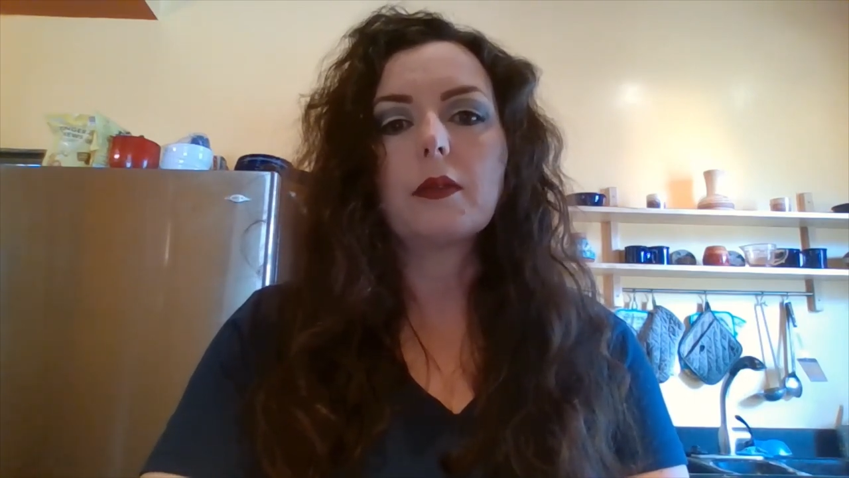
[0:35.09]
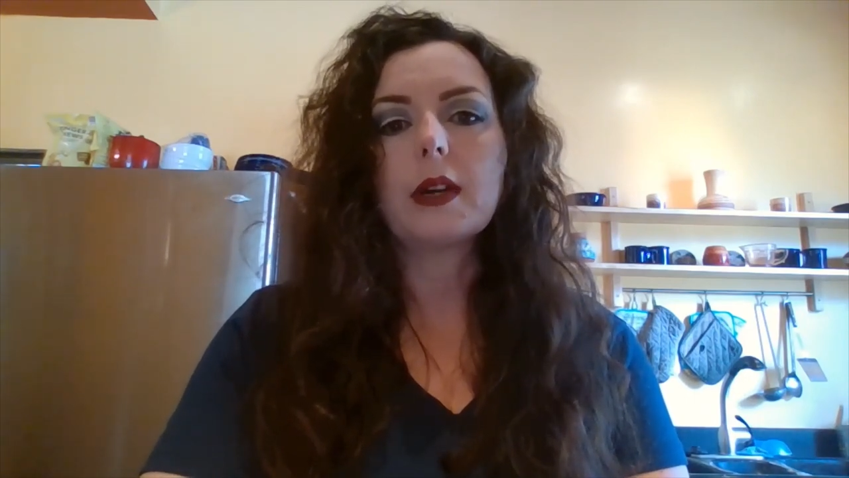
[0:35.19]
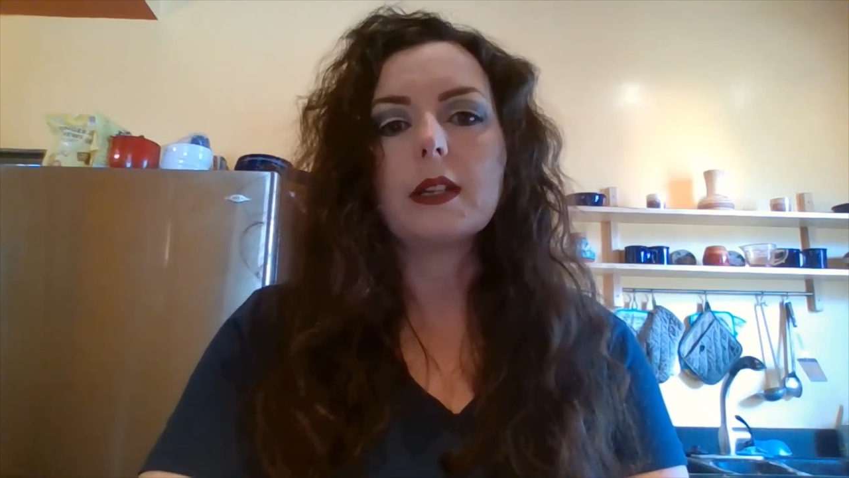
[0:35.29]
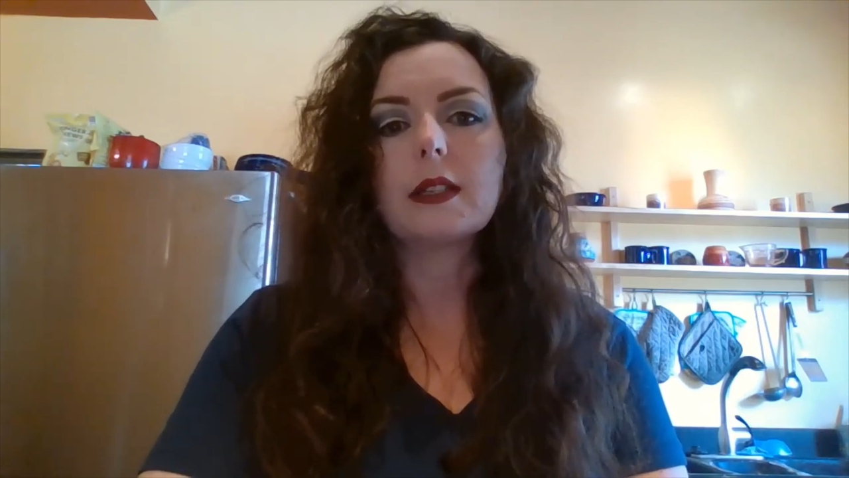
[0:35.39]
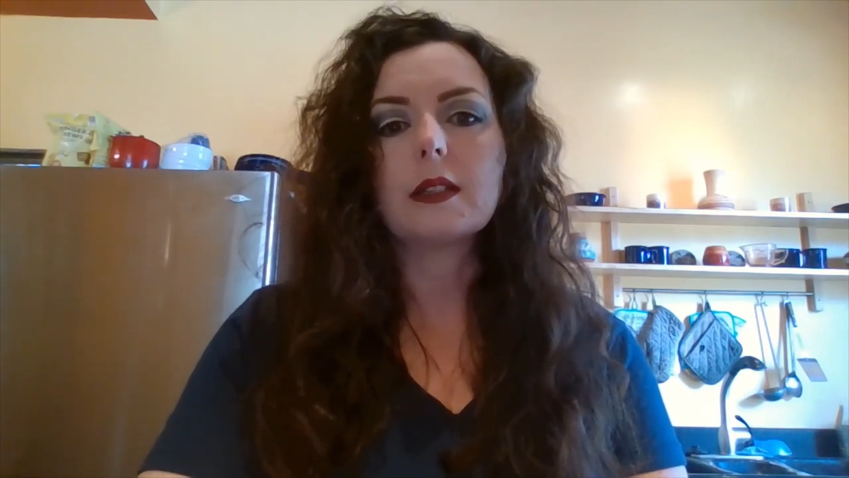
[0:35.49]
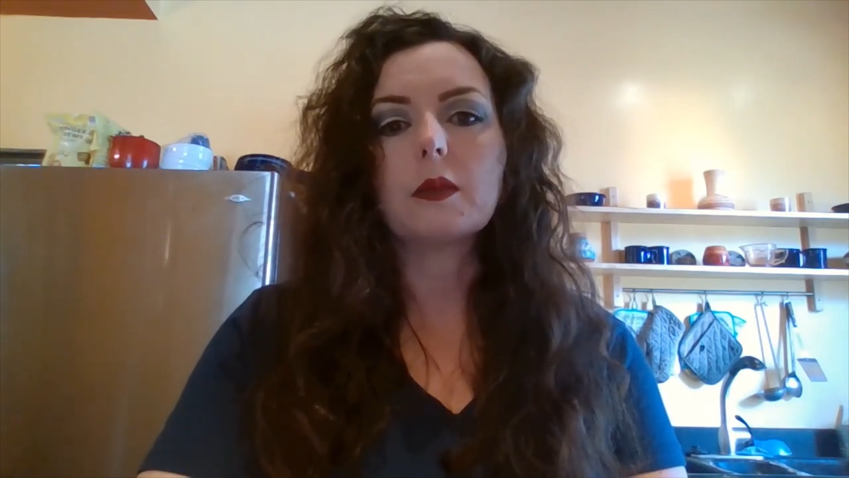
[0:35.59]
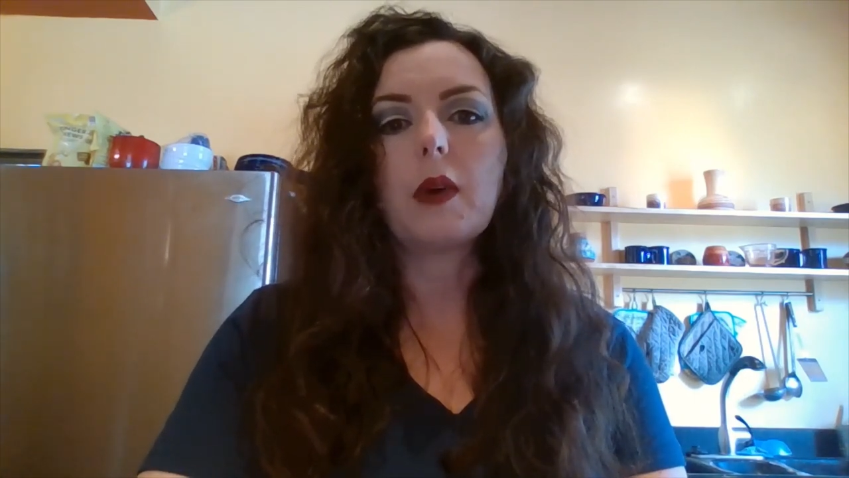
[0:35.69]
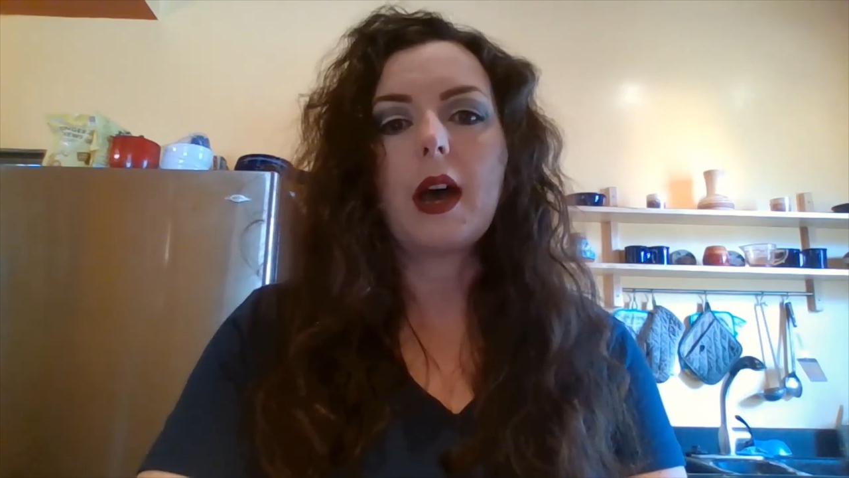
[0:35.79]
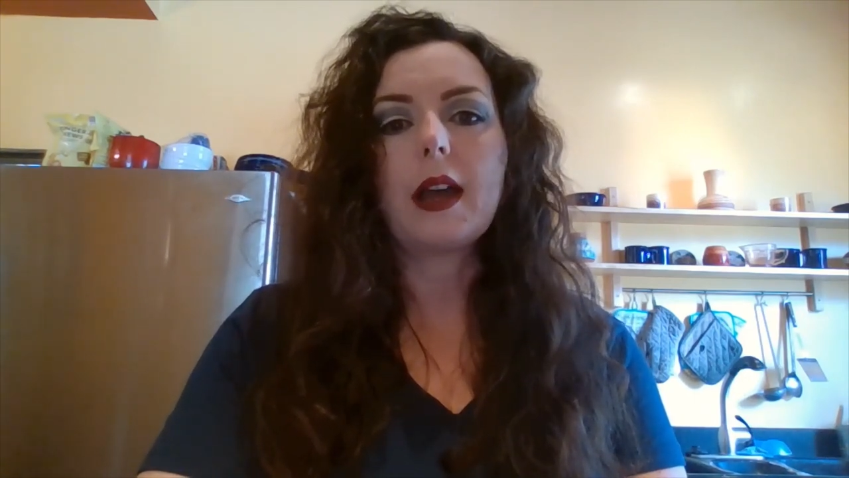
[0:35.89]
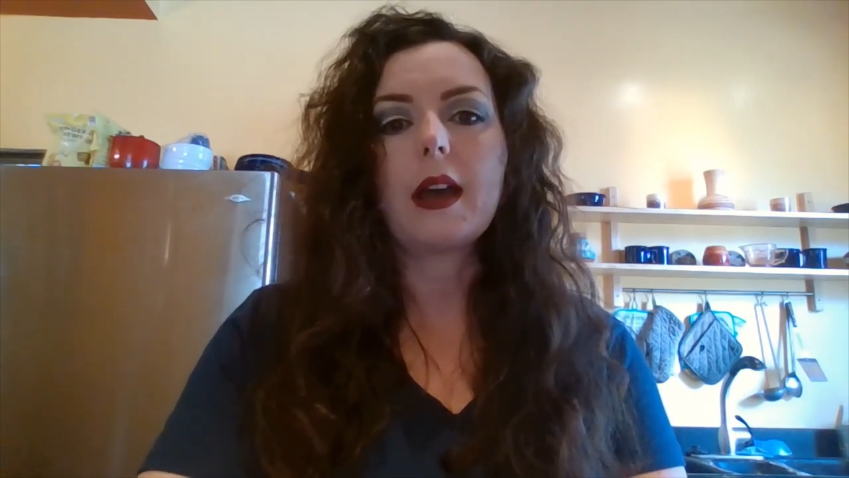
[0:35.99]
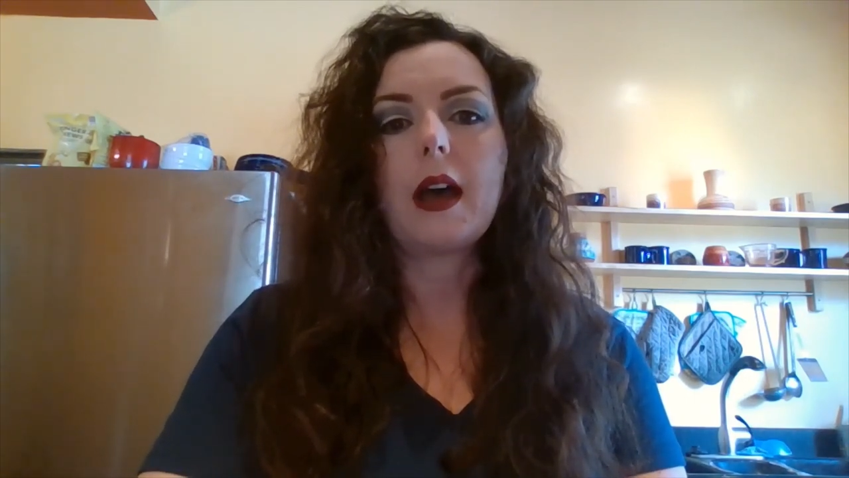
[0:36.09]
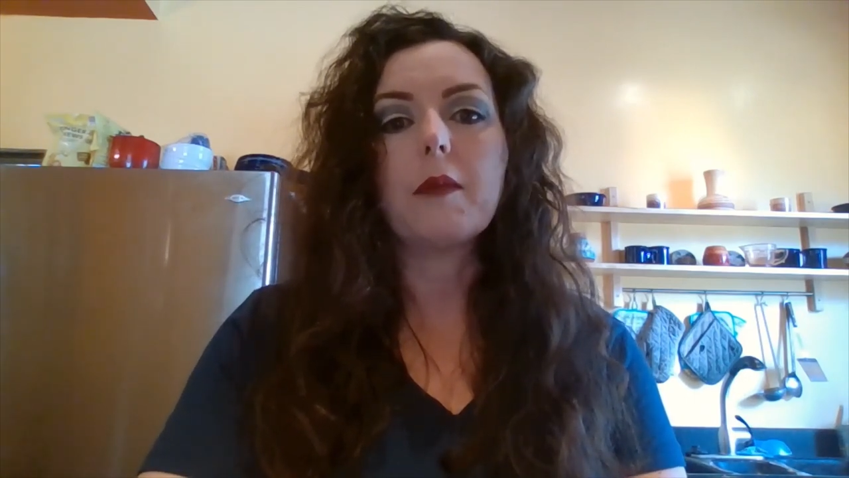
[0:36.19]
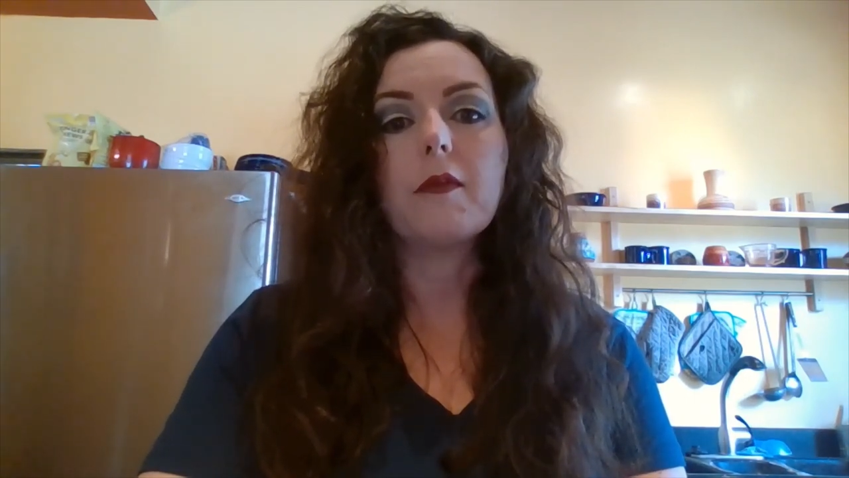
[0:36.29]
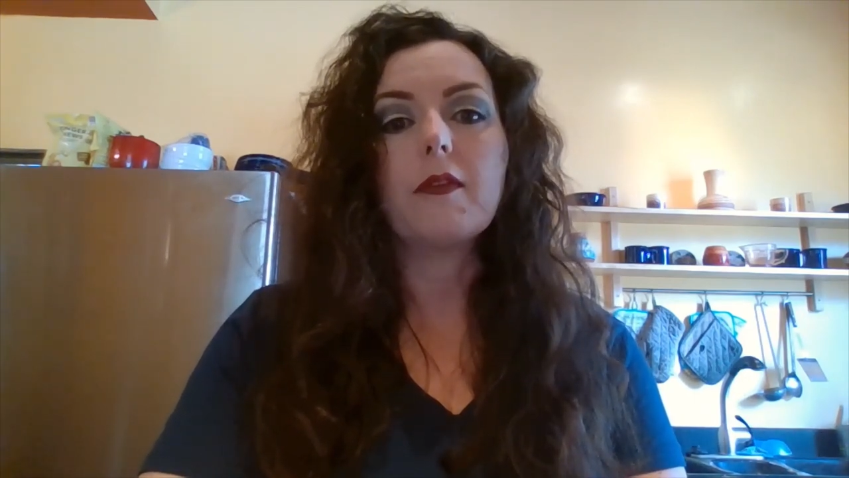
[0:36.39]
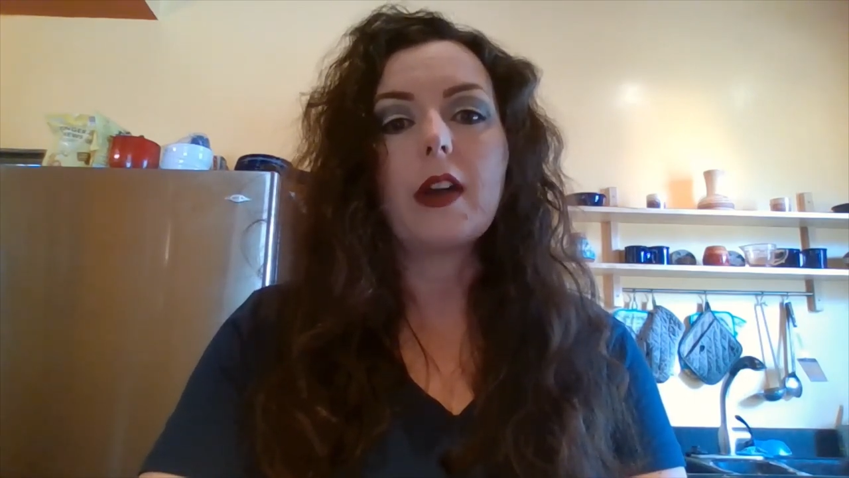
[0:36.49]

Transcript: reasons why I'm